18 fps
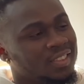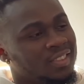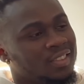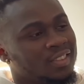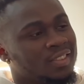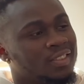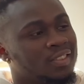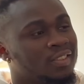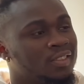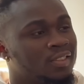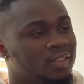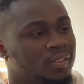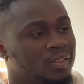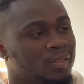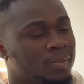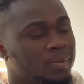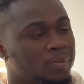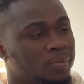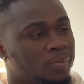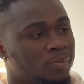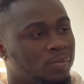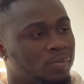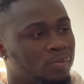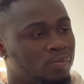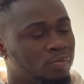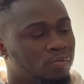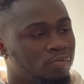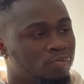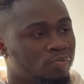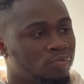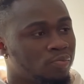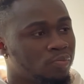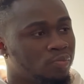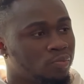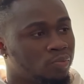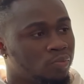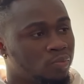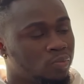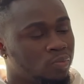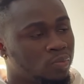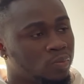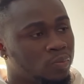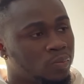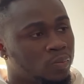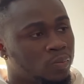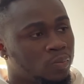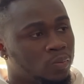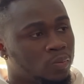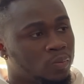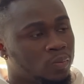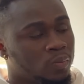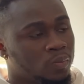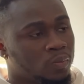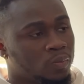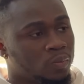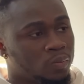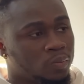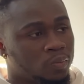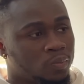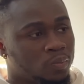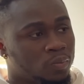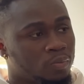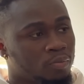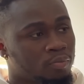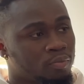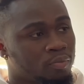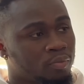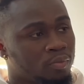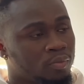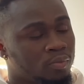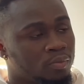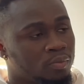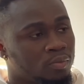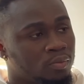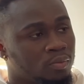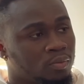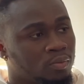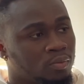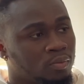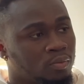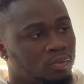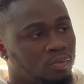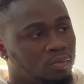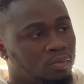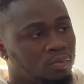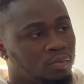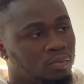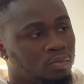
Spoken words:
This person isn't speaking.